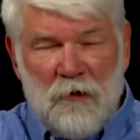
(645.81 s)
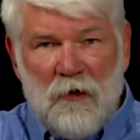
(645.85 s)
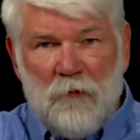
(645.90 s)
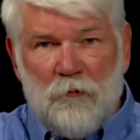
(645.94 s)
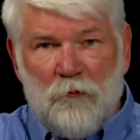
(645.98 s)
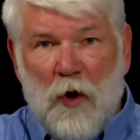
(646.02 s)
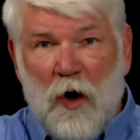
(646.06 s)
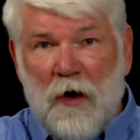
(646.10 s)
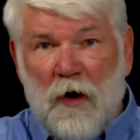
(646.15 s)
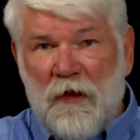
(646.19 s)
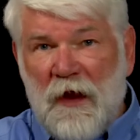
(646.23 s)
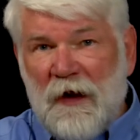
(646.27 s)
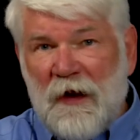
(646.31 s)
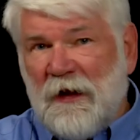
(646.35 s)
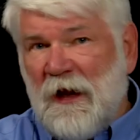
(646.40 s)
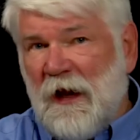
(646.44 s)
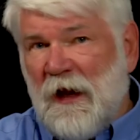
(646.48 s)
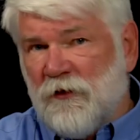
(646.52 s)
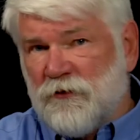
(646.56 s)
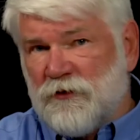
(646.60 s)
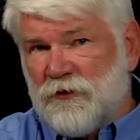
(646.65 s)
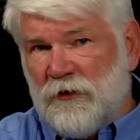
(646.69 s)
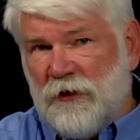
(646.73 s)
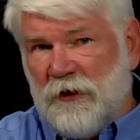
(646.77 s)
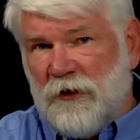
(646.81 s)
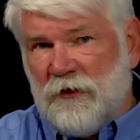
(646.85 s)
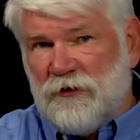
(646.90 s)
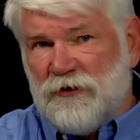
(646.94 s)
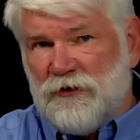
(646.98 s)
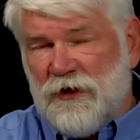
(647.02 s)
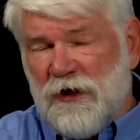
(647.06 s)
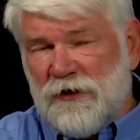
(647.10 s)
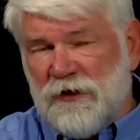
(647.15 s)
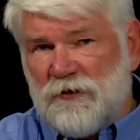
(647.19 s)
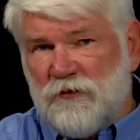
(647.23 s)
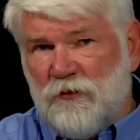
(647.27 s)
part of that counseling
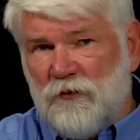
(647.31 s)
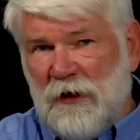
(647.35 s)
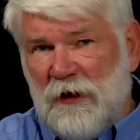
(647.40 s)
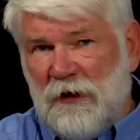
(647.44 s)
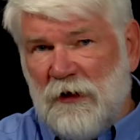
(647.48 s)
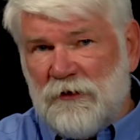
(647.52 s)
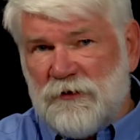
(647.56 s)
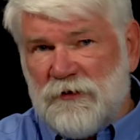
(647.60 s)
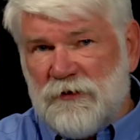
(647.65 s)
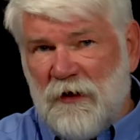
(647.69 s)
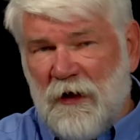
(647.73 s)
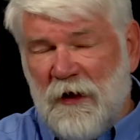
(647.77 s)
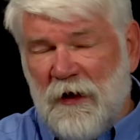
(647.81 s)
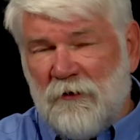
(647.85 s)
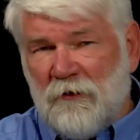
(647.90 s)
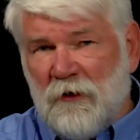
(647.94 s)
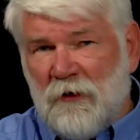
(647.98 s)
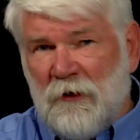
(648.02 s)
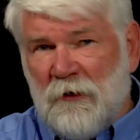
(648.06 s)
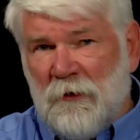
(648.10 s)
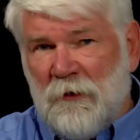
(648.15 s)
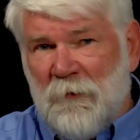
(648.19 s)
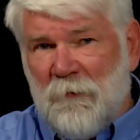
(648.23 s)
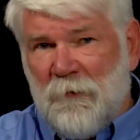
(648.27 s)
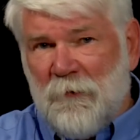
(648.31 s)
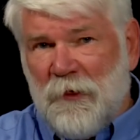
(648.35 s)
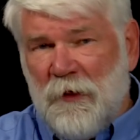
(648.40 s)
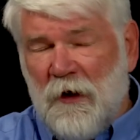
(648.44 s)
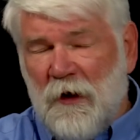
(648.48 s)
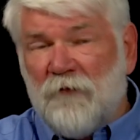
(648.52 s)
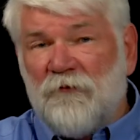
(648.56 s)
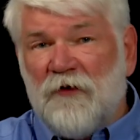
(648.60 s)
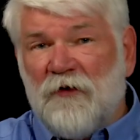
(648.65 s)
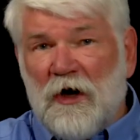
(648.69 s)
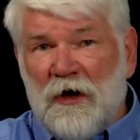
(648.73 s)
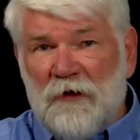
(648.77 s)
just means that
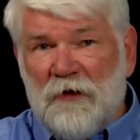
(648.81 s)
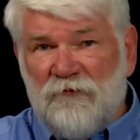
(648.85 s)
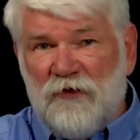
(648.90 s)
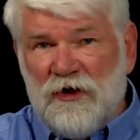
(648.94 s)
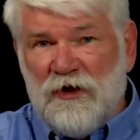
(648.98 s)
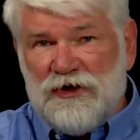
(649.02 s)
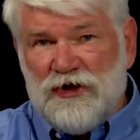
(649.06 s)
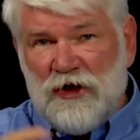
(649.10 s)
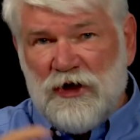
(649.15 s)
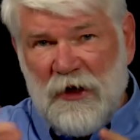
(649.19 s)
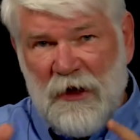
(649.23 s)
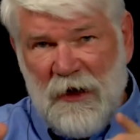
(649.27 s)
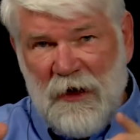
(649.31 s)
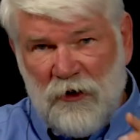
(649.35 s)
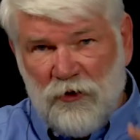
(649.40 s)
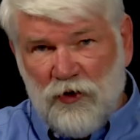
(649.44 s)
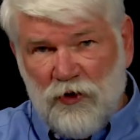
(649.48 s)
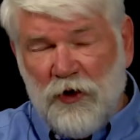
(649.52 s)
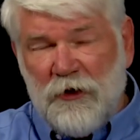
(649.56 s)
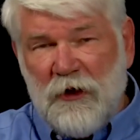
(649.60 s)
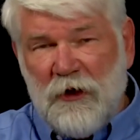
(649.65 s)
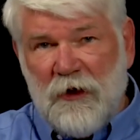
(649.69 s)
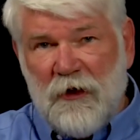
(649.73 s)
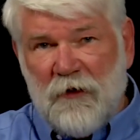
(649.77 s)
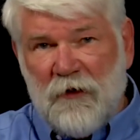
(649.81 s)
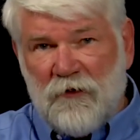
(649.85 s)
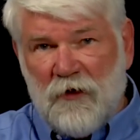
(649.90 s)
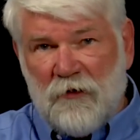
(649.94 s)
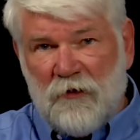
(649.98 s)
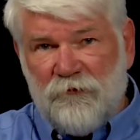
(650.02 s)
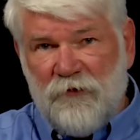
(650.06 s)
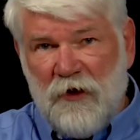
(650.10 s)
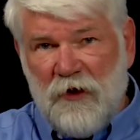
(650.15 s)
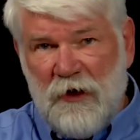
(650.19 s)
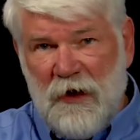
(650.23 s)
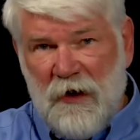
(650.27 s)
they're very vigilant at looking at their
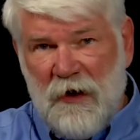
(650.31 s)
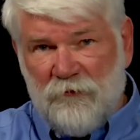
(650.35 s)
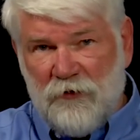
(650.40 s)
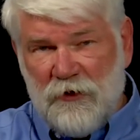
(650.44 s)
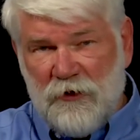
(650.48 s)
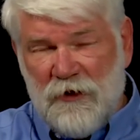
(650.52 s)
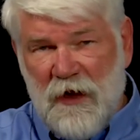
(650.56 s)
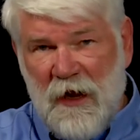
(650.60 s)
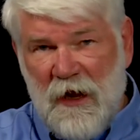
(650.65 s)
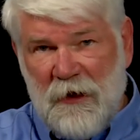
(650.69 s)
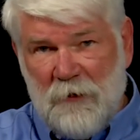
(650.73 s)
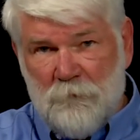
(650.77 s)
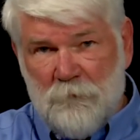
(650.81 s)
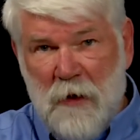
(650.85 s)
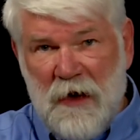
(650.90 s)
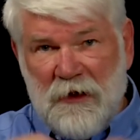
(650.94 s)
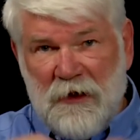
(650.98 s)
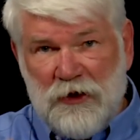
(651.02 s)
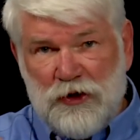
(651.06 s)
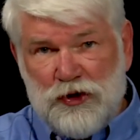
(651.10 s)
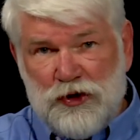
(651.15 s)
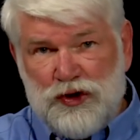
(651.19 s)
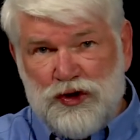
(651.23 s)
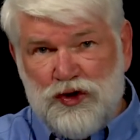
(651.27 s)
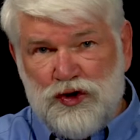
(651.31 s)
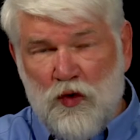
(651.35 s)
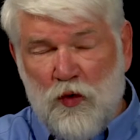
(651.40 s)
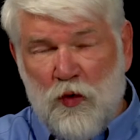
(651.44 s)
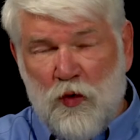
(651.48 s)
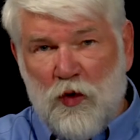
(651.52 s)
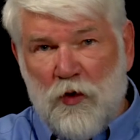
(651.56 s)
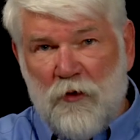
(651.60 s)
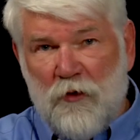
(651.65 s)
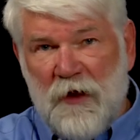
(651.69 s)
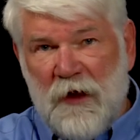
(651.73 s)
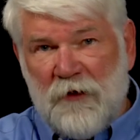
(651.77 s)
feet every day and making
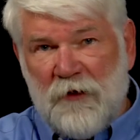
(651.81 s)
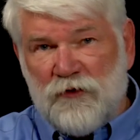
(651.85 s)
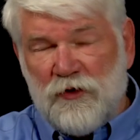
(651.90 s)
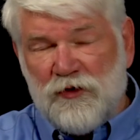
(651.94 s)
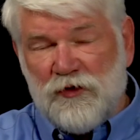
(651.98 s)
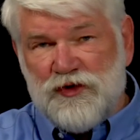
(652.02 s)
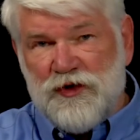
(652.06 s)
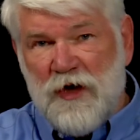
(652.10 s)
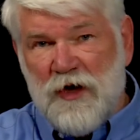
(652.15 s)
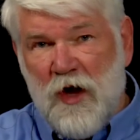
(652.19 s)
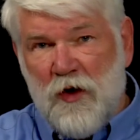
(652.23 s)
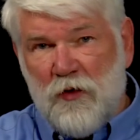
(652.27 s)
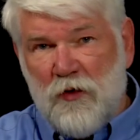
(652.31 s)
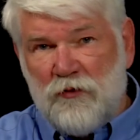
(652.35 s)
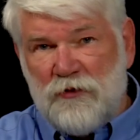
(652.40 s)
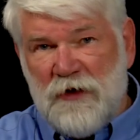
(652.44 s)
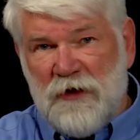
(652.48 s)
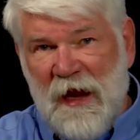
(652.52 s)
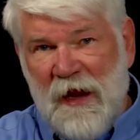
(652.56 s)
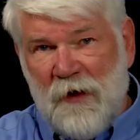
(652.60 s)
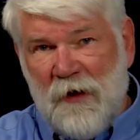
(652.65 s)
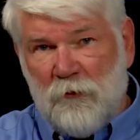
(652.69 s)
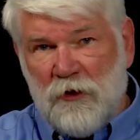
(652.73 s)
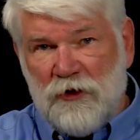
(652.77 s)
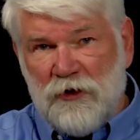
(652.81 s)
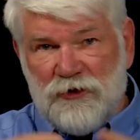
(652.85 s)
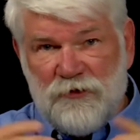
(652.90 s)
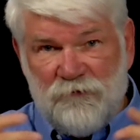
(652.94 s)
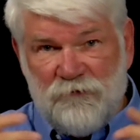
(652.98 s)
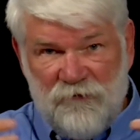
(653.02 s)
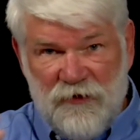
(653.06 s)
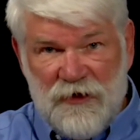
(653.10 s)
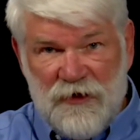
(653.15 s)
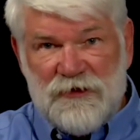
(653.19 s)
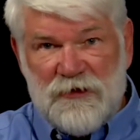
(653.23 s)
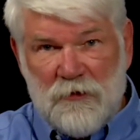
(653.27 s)
sure that there's no damage
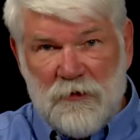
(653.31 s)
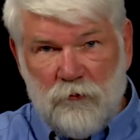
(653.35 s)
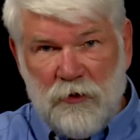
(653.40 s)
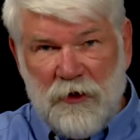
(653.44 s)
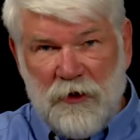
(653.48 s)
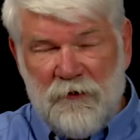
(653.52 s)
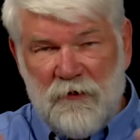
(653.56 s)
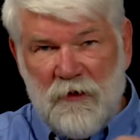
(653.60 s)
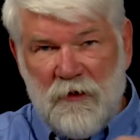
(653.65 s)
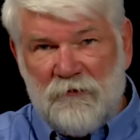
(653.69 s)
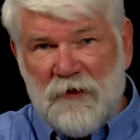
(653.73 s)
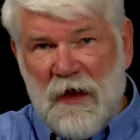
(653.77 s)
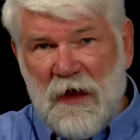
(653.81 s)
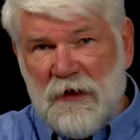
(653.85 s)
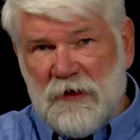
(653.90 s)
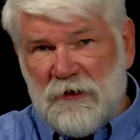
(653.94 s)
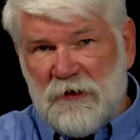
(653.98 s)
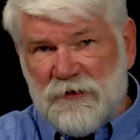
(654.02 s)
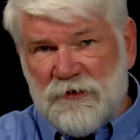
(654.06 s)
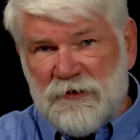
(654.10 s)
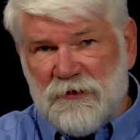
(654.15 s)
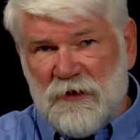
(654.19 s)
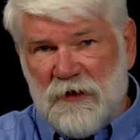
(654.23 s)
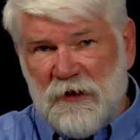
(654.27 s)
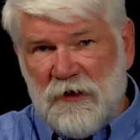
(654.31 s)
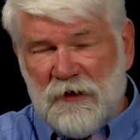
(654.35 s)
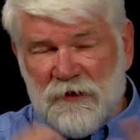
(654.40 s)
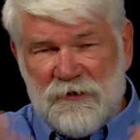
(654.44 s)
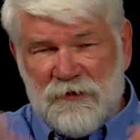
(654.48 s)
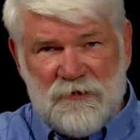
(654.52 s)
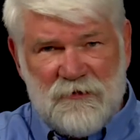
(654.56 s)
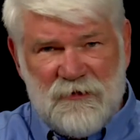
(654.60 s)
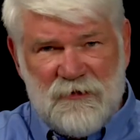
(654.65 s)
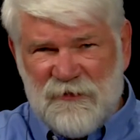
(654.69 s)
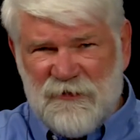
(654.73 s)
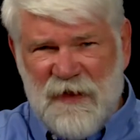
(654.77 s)
visibly that they can see.
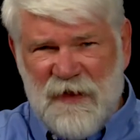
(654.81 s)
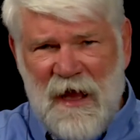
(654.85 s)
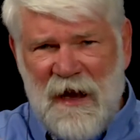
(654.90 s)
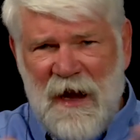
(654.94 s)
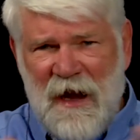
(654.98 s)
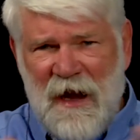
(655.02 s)
Is, is that